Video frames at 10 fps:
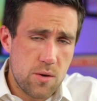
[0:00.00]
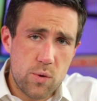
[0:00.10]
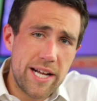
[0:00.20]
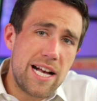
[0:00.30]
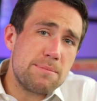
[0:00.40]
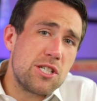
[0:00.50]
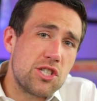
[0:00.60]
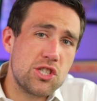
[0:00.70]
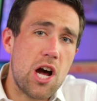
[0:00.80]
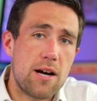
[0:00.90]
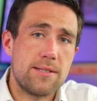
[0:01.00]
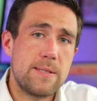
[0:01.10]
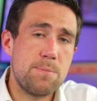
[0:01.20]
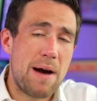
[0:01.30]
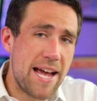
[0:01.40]
When it comes to
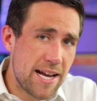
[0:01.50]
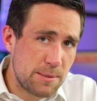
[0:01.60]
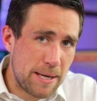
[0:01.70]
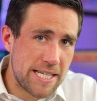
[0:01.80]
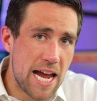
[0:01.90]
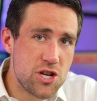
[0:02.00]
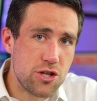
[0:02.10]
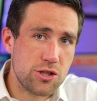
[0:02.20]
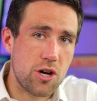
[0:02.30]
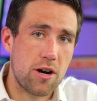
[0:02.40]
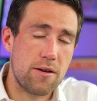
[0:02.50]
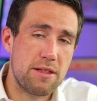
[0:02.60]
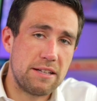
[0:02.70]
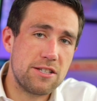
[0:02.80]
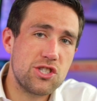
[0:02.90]
stocks, my expectations are
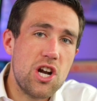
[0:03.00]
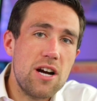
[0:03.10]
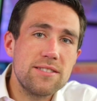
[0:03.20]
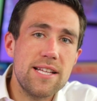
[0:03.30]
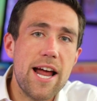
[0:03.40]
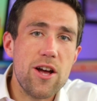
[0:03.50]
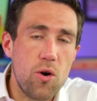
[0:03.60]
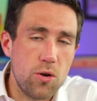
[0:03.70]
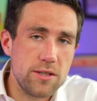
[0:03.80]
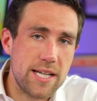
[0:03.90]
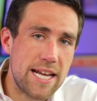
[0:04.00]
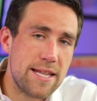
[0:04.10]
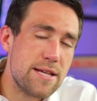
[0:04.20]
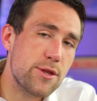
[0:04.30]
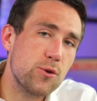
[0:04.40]
that the stocks that I hold in
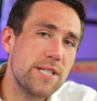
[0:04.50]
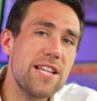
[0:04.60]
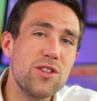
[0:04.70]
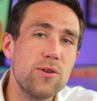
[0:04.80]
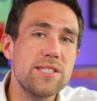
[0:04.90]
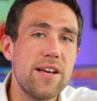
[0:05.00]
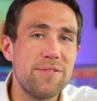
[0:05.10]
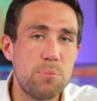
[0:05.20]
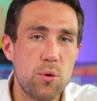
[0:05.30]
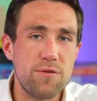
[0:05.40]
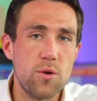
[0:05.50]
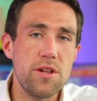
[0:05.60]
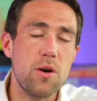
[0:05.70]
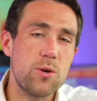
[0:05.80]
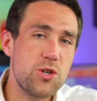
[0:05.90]
the 1337
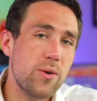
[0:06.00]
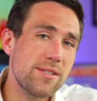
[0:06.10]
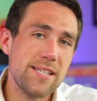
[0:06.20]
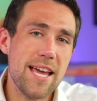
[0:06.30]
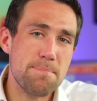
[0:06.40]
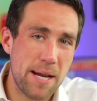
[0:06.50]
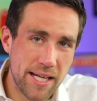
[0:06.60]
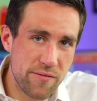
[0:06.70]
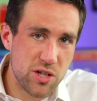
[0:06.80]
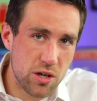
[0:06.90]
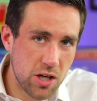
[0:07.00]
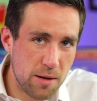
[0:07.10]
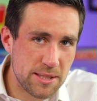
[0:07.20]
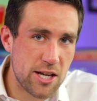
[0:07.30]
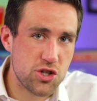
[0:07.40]
portfolio, which you could see at
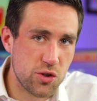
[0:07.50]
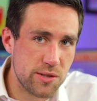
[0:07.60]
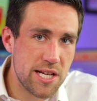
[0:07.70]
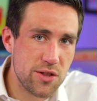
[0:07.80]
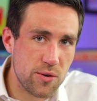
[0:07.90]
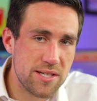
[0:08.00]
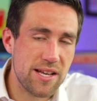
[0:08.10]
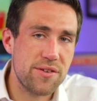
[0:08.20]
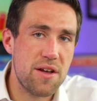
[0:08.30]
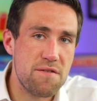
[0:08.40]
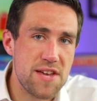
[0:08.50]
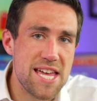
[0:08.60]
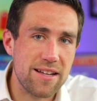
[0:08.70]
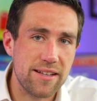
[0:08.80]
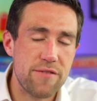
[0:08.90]
metkevin.com slash
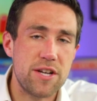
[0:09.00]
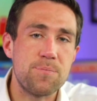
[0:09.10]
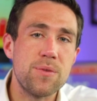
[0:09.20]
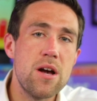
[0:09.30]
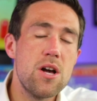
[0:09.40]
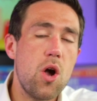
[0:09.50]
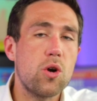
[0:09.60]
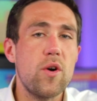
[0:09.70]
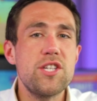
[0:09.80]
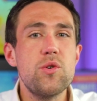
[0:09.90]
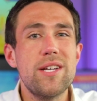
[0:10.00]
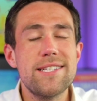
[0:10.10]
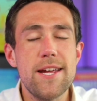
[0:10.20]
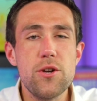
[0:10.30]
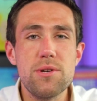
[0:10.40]
1337V11, are going to
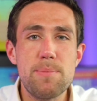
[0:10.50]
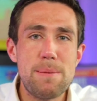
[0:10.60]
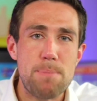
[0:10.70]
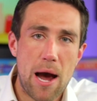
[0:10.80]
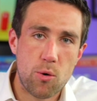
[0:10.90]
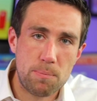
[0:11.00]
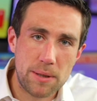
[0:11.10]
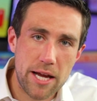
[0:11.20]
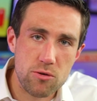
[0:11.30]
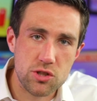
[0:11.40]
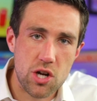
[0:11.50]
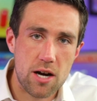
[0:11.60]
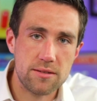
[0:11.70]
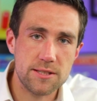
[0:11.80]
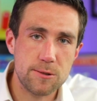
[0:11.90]
continue to be power player
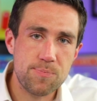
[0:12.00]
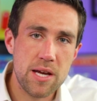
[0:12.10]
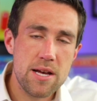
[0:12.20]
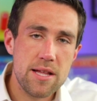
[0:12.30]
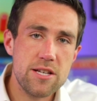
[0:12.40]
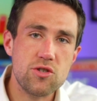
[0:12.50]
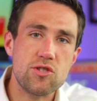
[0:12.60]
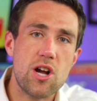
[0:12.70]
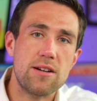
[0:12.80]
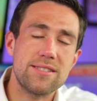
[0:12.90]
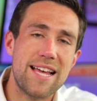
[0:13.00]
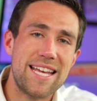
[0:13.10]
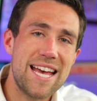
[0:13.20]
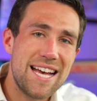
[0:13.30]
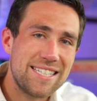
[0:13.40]
stocks. These are stocks
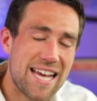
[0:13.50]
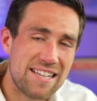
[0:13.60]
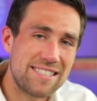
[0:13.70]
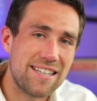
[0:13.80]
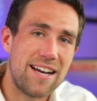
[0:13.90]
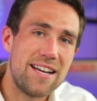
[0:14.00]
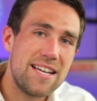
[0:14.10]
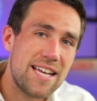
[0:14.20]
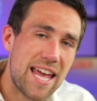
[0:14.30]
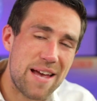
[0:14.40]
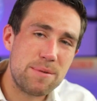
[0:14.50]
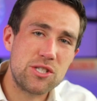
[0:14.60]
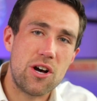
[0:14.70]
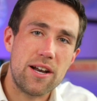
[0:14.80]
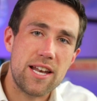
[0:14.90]
like Tesla,
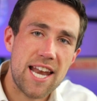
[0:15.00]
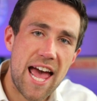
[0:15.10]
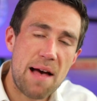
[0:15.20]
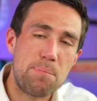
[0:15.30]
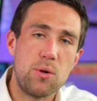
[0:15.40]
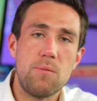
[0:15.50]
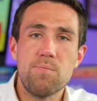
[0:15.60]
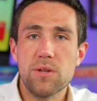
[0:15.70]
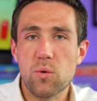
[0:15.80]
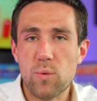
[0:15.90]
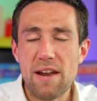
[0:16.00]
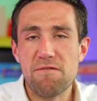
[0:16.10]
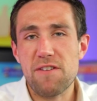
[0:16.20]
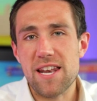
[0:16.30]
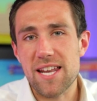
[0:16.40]
Amazon, Apple,
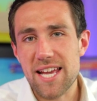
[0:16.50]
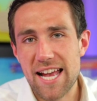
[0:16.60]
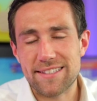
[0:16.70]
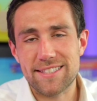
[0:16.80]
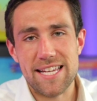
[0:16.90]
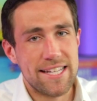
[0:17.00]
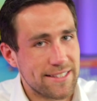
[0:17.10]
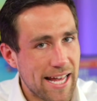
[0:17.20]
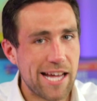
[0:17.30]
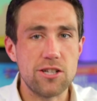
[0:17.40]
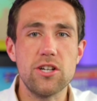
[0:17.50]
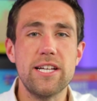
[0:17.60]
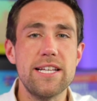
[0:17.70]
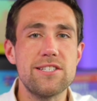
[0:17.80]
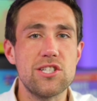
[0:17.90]
Redfin, Etsy. Take a look
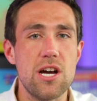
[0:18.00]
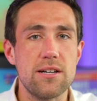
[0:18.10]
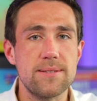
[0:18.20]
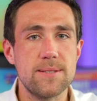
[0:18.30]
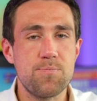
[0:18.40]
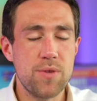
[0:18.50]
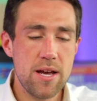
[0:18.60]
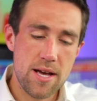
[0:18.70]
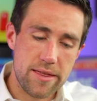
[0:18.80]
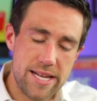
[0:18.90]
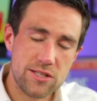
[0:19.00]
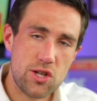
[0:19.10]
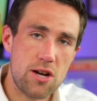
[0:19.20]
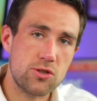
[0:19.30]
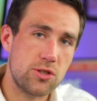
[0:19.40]
at these stocks. These
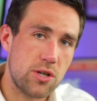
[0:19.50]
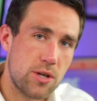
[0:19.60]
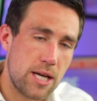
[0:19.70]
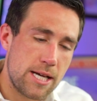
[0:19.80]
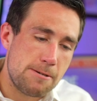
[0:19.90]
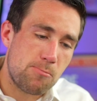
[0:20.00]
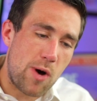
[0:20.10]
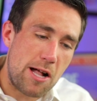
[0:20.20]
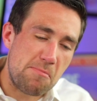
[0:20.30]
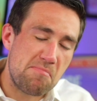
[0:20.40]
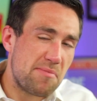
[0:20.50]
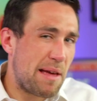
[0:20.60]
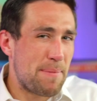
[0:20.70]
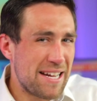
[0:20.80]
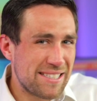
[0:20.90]
stocks, while
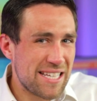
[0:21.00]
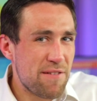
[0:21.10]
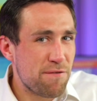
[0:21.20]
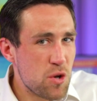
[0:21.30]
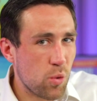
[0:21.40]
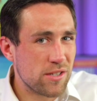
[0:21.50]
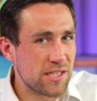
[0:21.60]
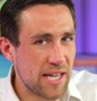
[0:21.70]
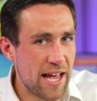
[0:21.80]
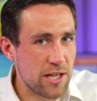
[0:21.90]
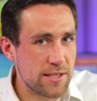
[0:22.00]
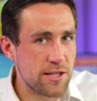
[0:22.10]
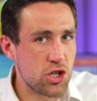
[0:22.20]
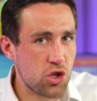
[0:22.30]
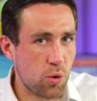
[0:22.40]
they might see fewer sales
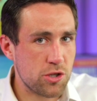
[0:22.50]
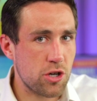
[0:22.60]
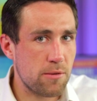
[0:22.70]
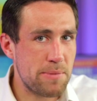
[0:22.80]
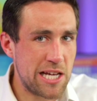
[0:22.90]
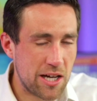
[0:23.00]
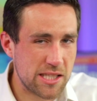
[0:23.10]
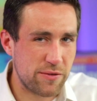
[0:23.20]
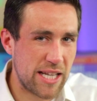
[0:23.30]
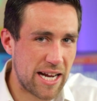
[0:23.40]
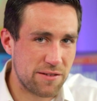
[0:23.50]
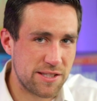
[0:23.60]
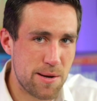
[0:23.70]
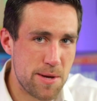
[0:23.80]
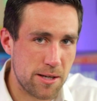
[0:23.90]
in the short term because of a lack of
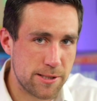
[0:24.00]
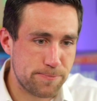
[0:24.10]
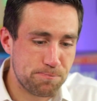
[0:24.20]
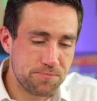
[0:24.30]
stimulus,